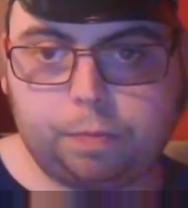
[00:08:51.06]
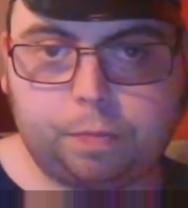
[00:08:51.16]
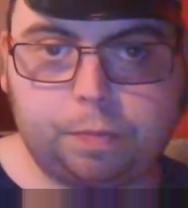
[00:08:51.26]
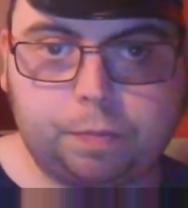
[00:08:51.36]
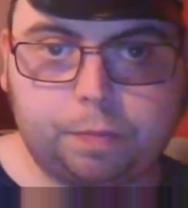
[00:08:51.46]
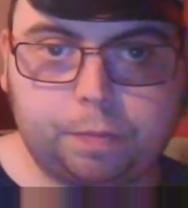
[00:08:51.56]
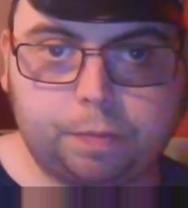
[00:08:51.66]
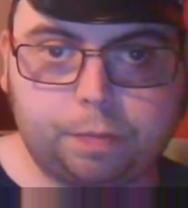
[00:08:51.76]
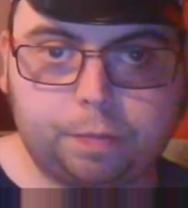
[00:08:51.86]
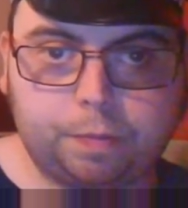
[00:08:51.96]

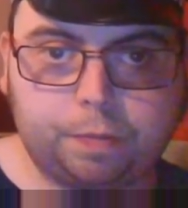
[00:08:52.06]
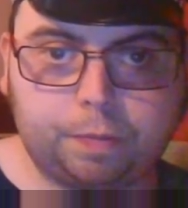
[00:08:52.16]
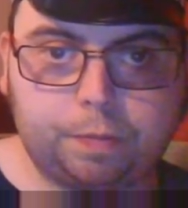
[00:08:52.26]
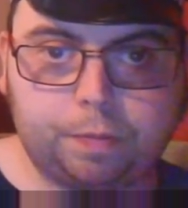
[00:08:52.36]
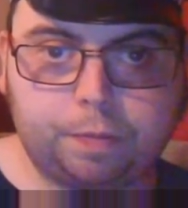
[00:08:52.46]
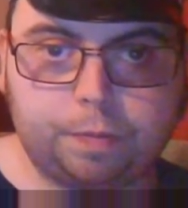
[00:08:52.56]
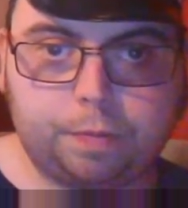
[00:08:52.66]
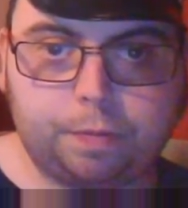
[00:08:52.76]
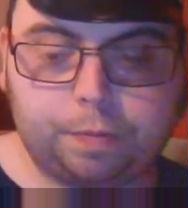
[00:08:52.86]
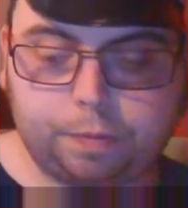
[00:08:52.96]

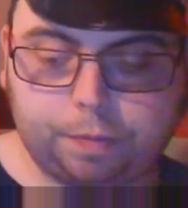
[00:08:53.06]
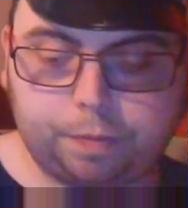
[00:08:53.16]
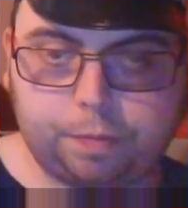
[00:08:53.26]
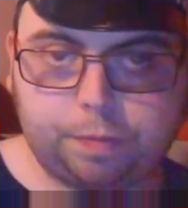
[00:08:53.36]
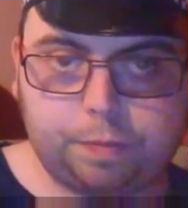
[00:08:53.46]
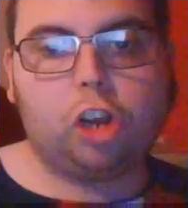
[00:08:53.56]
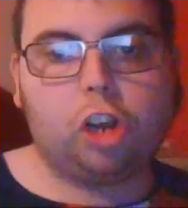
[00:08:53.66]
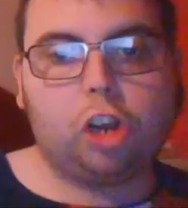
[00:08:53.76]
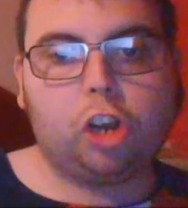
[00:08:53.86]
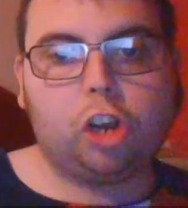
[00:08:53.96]

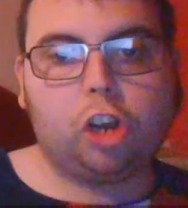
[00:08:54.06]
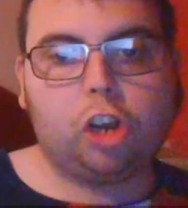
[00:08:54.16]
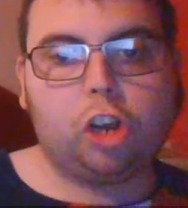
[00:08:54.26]
Nobody speaks.